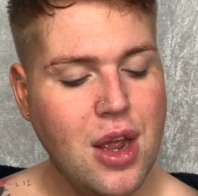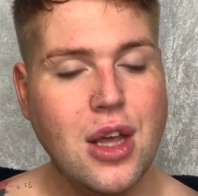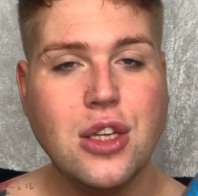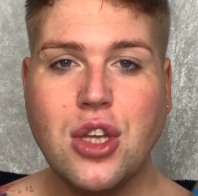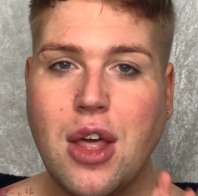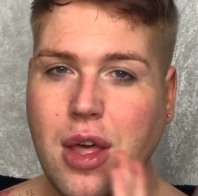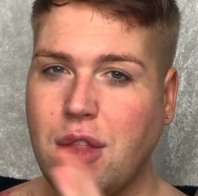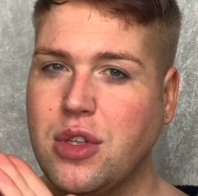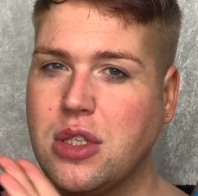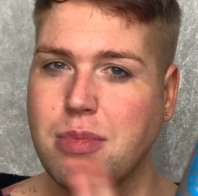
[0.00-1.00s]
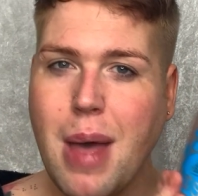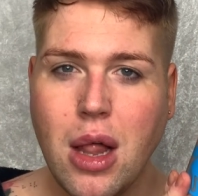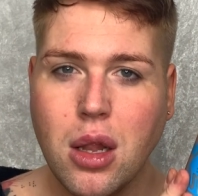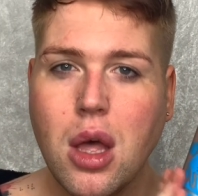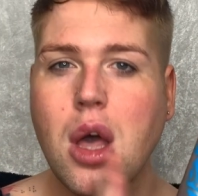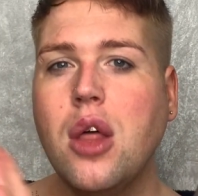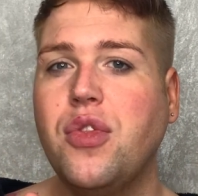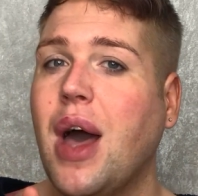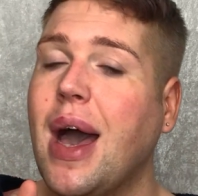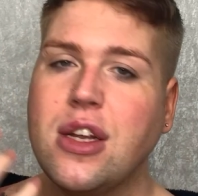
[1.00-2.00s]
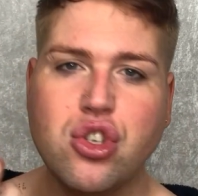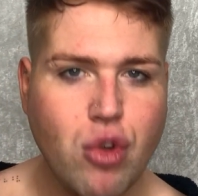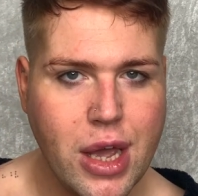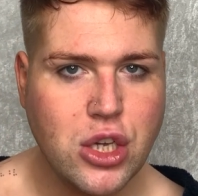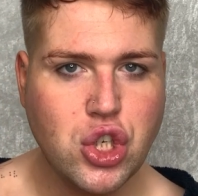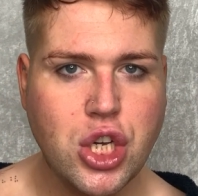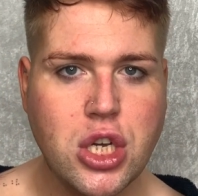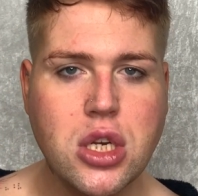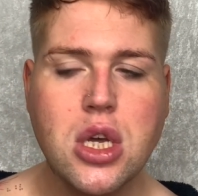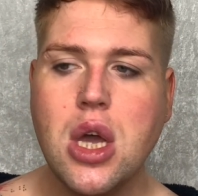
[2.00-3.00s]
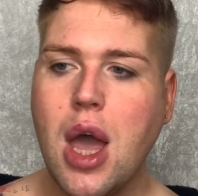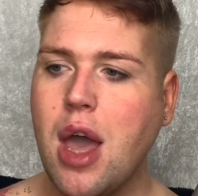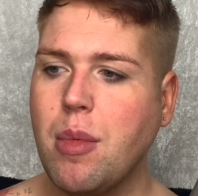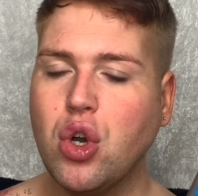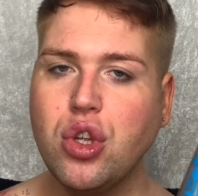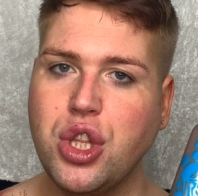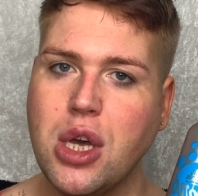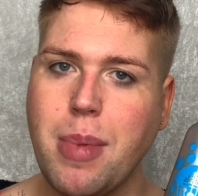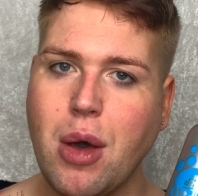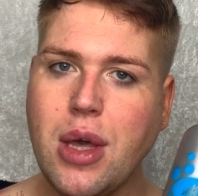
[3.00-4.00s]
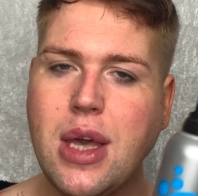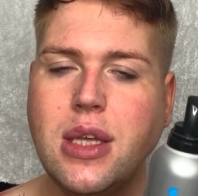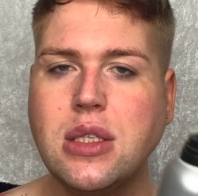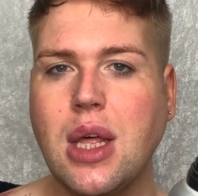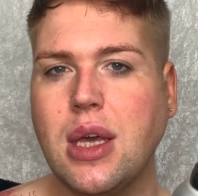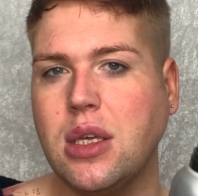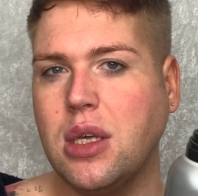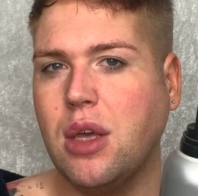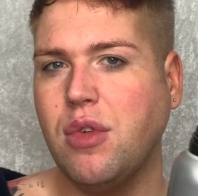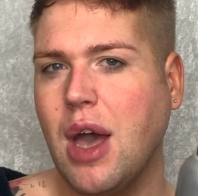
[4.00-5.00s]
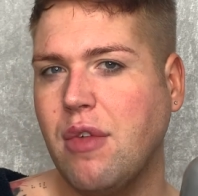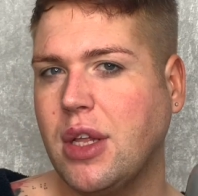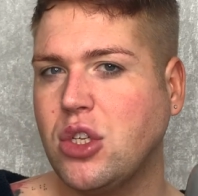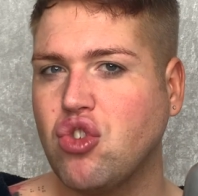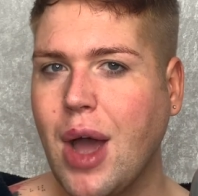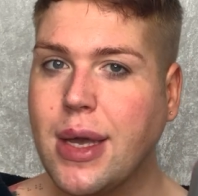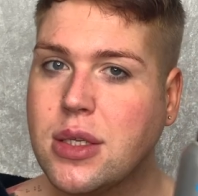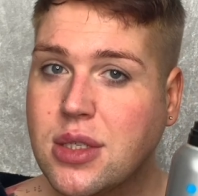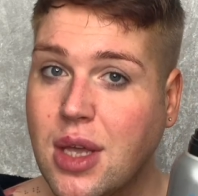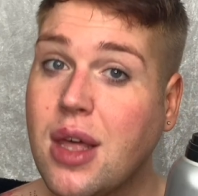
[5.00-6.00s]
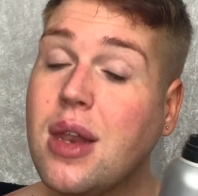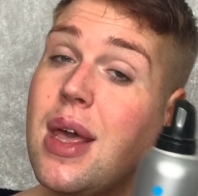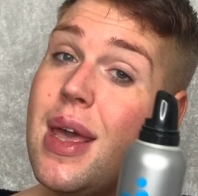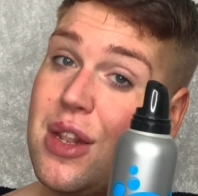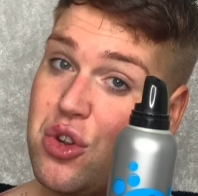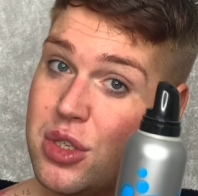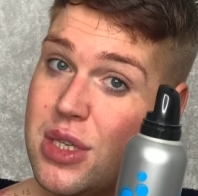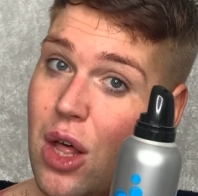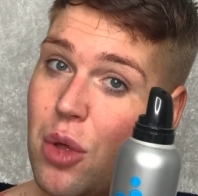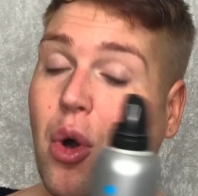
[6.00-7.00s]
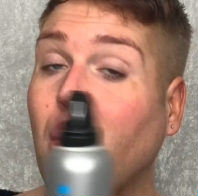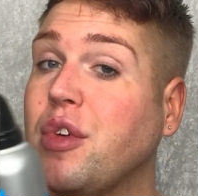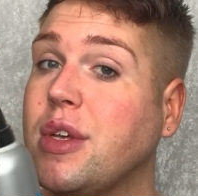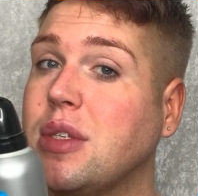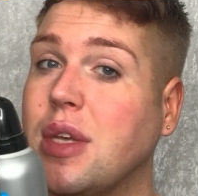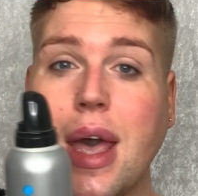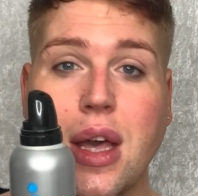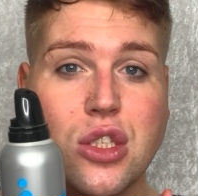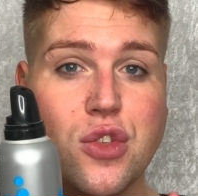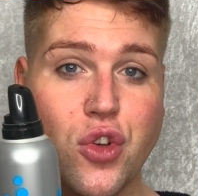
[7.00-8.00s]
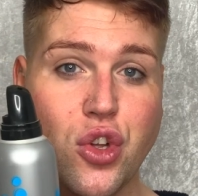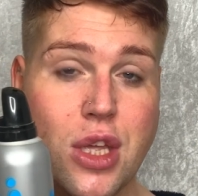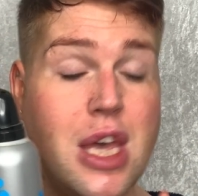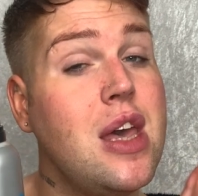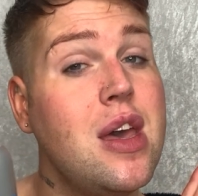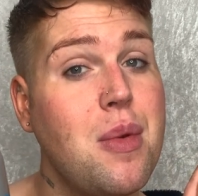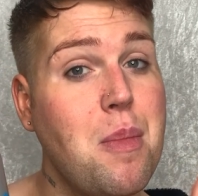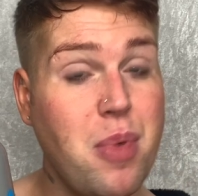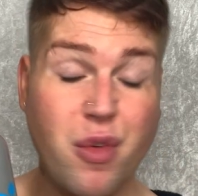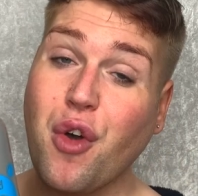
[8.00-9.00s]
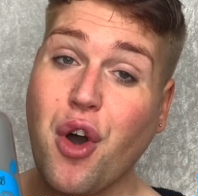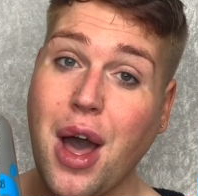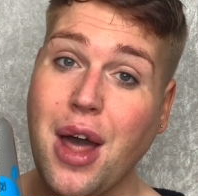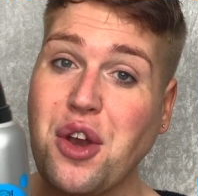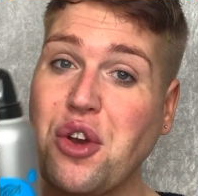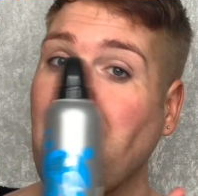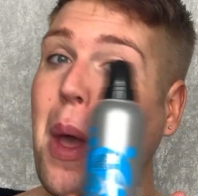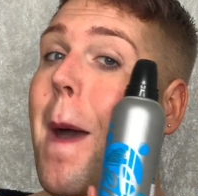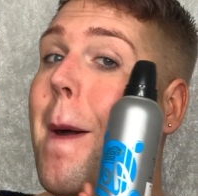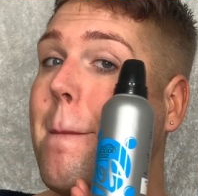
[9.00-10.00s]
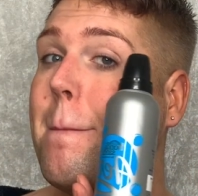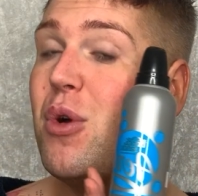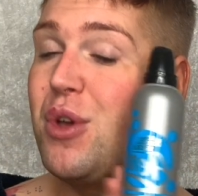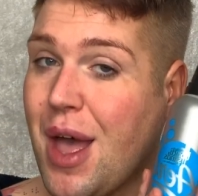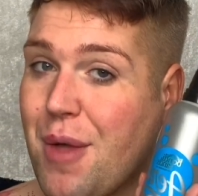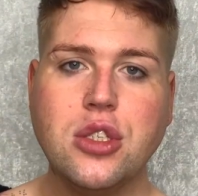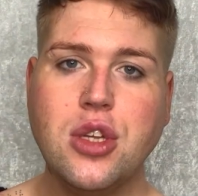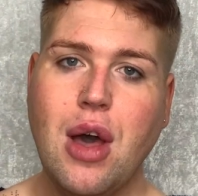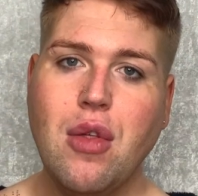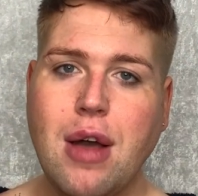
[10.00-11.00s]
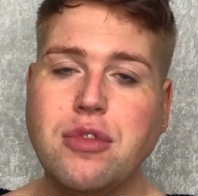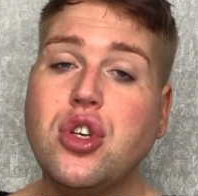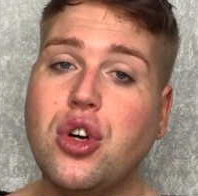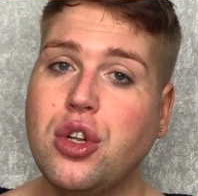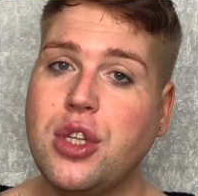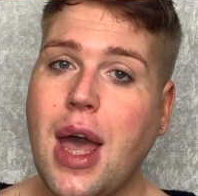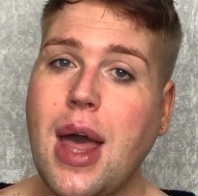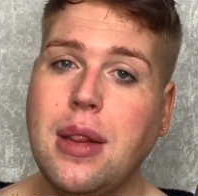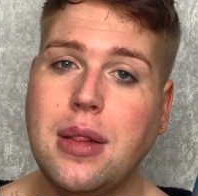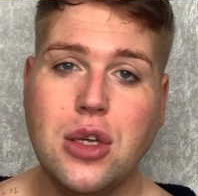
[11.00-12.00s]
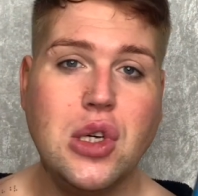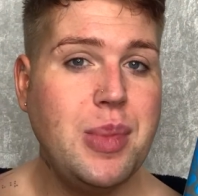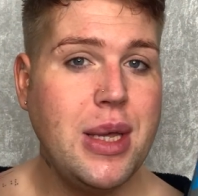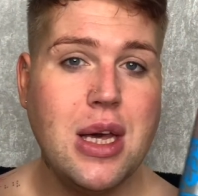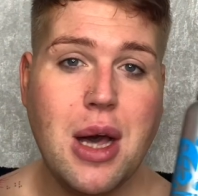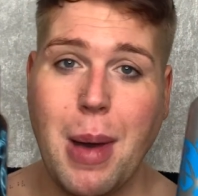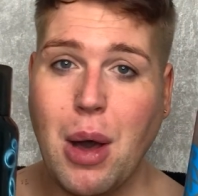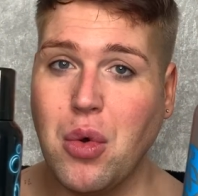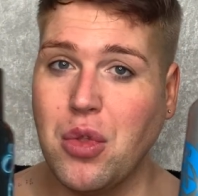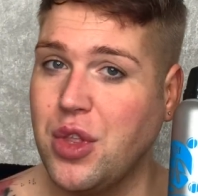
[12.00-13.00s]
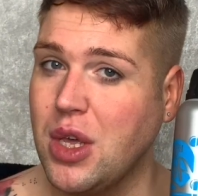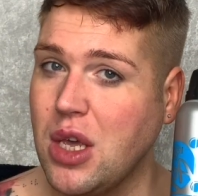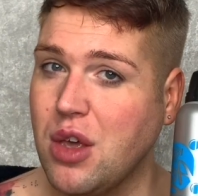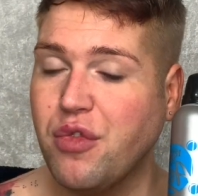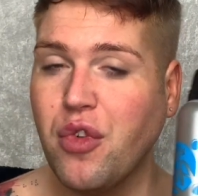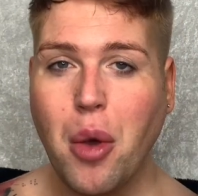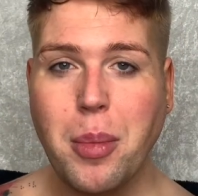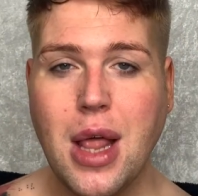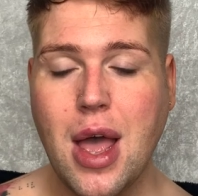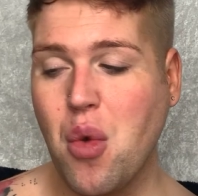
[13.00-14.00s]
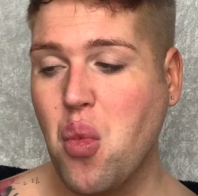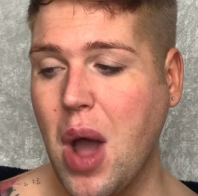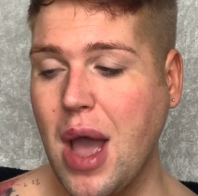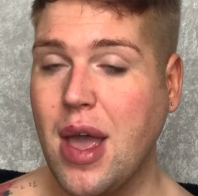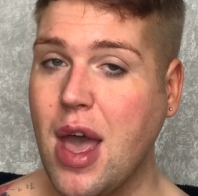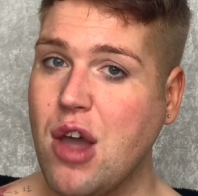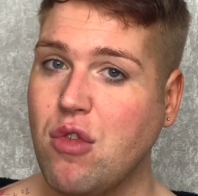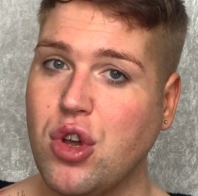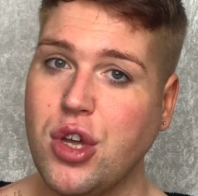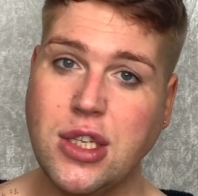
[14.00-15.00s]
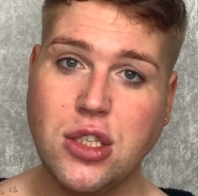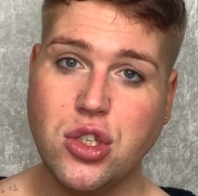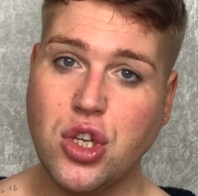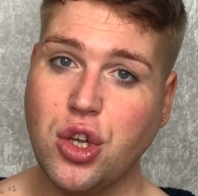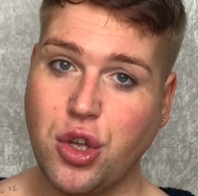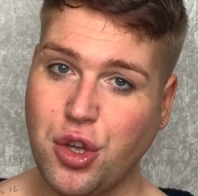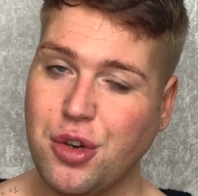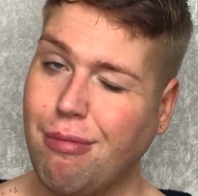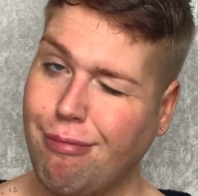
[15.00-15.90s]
So yeah, the smell, the hydration, and a good thing about it is like if you have like dry skin, it does help. Obviously exfoliate beforehand, but yeah. So now that I've told you a little bit about the formula and why Aero is so good,